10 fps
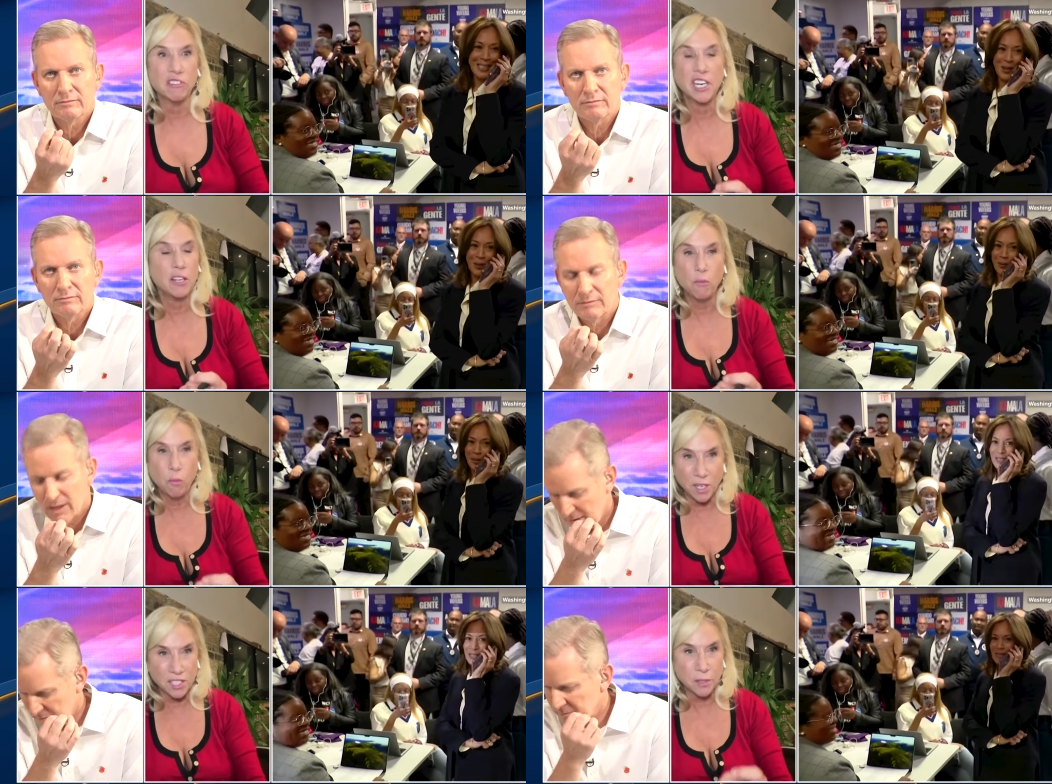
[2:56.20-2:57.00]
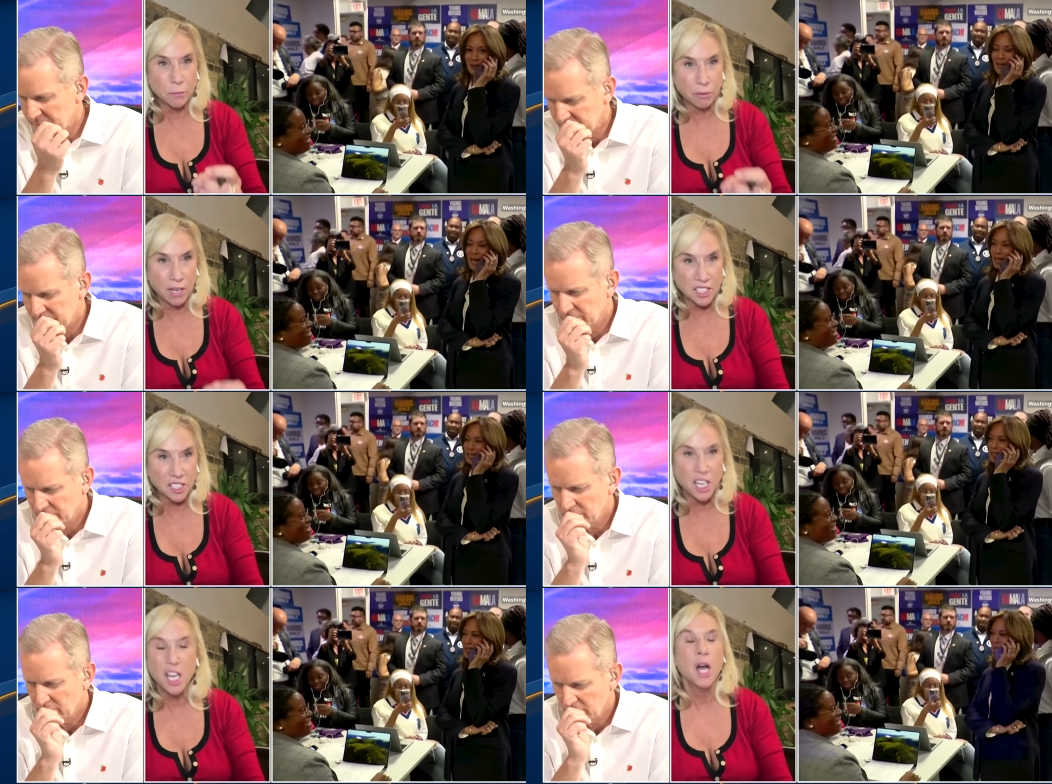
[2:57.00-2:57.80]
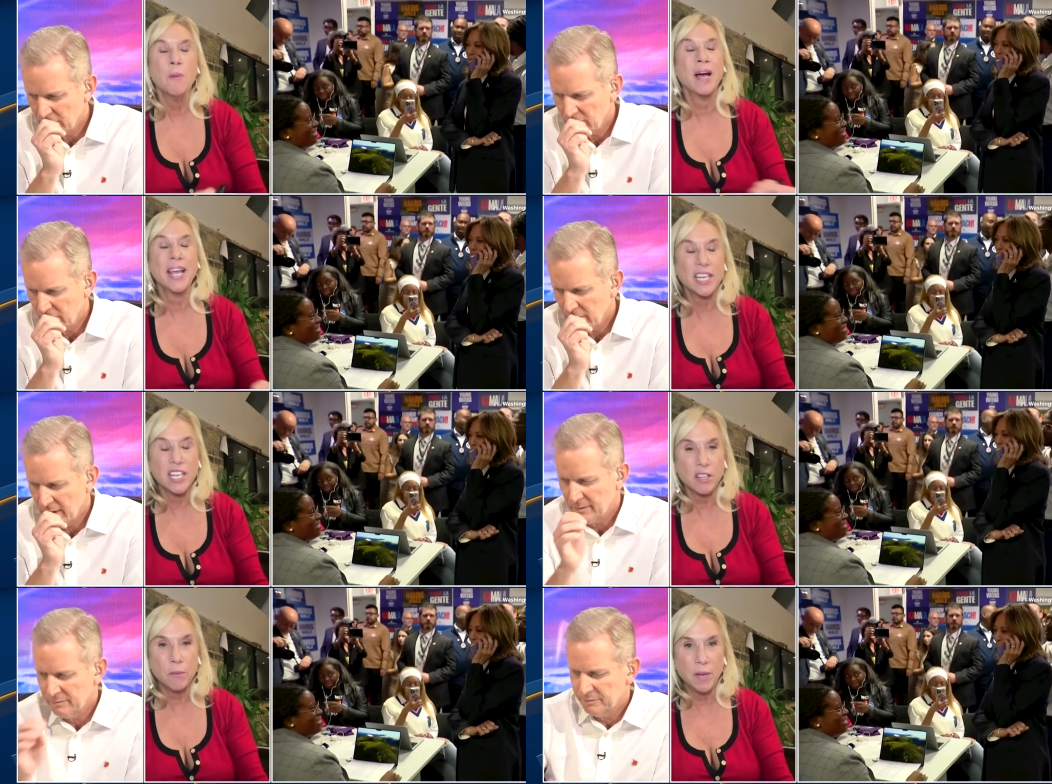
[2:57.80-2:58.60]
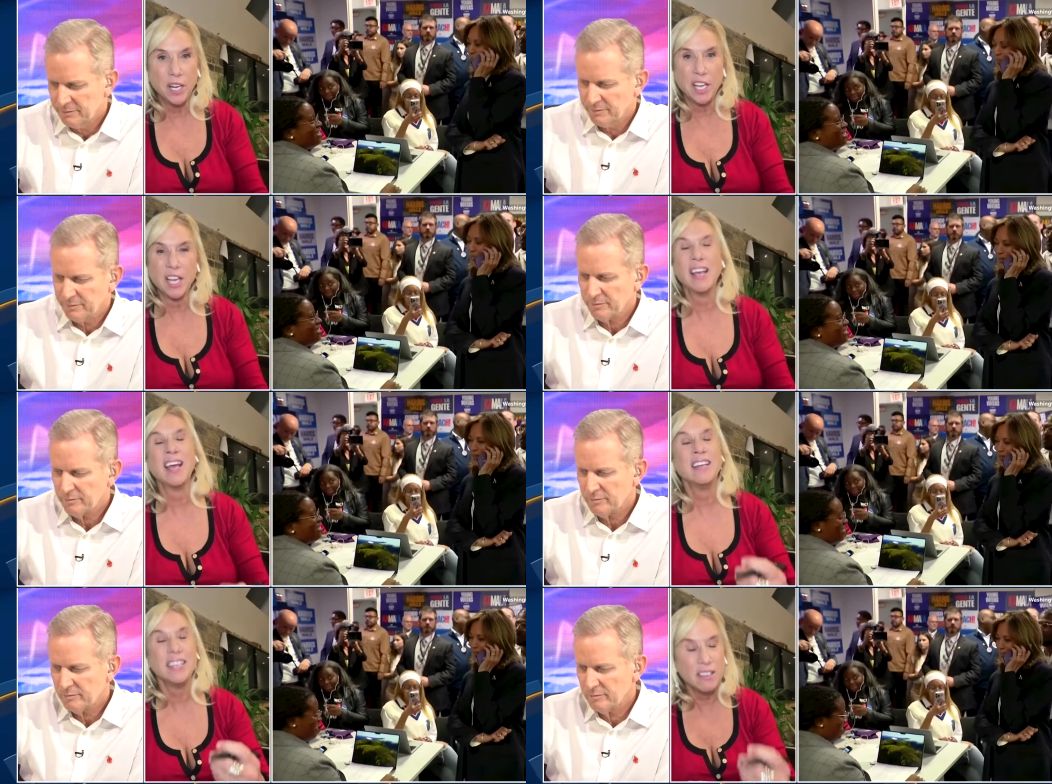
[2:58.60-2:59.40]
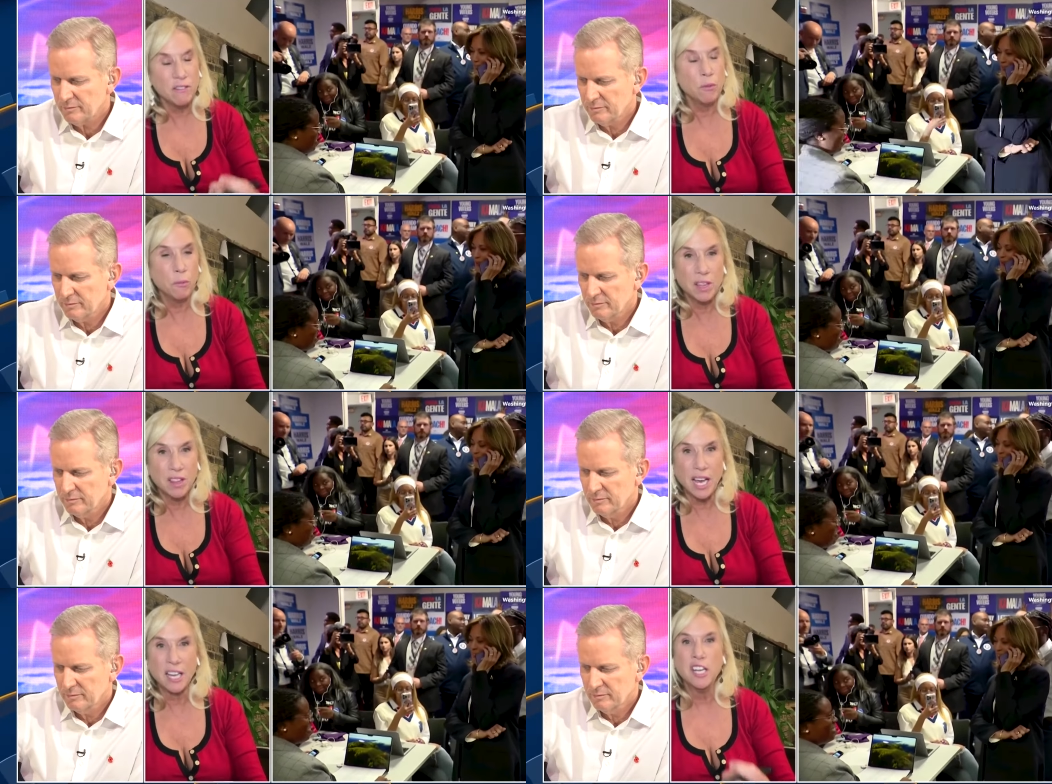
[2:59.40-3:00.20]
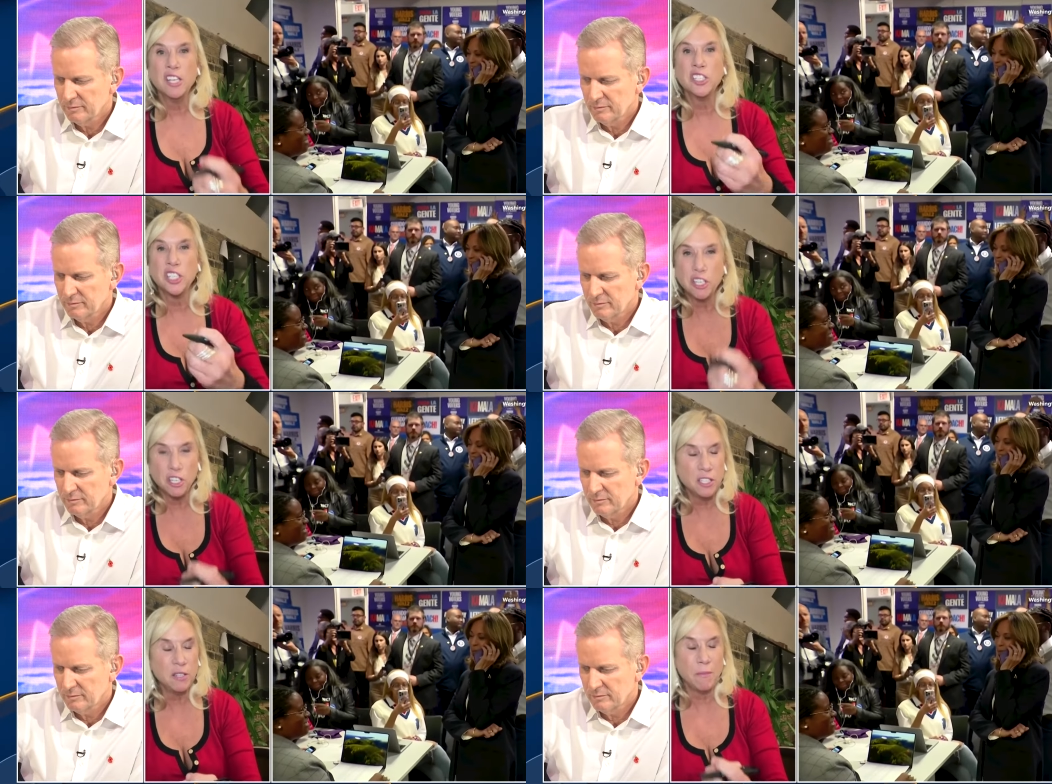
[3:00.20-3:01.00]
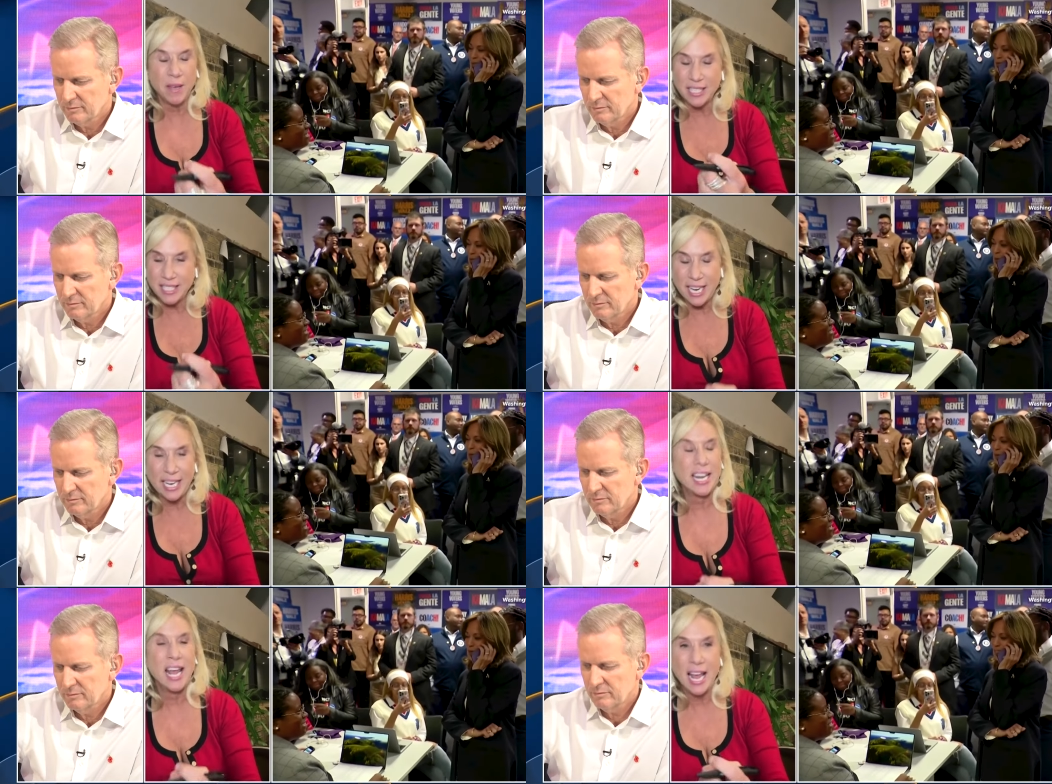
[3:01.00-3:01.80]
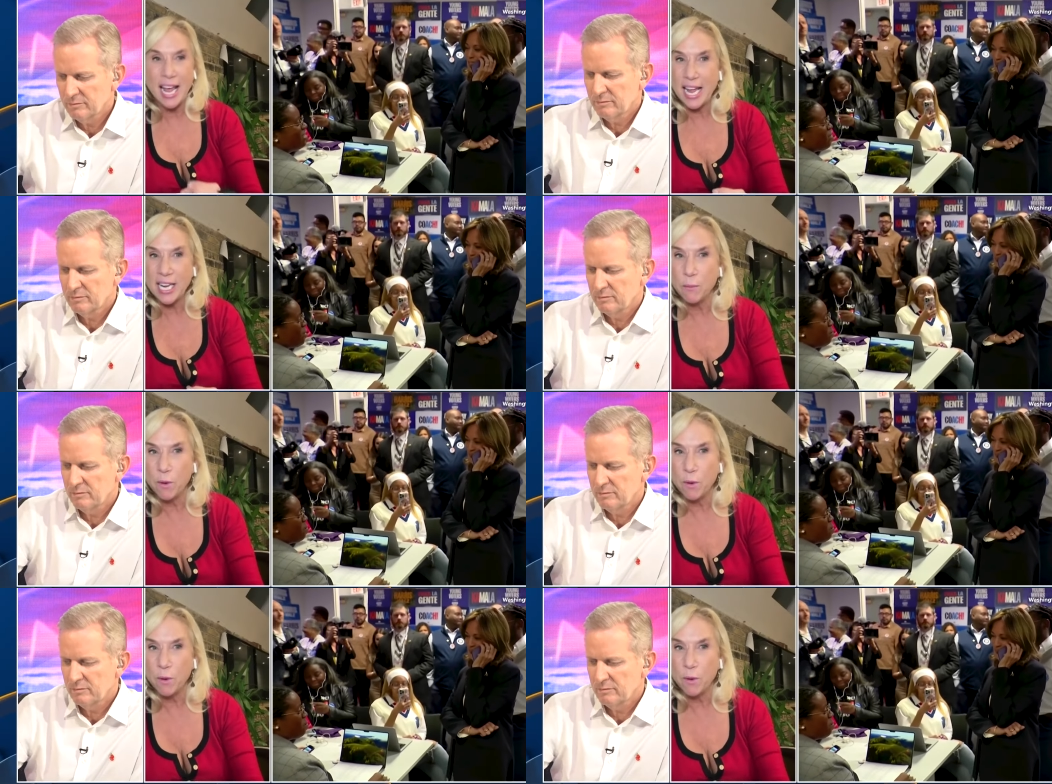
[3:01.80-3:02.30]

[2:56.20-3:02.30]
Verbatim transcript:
Speaker 1: really yeah. wasn't pressed by any of the media. And even with that, she couldn't maintain any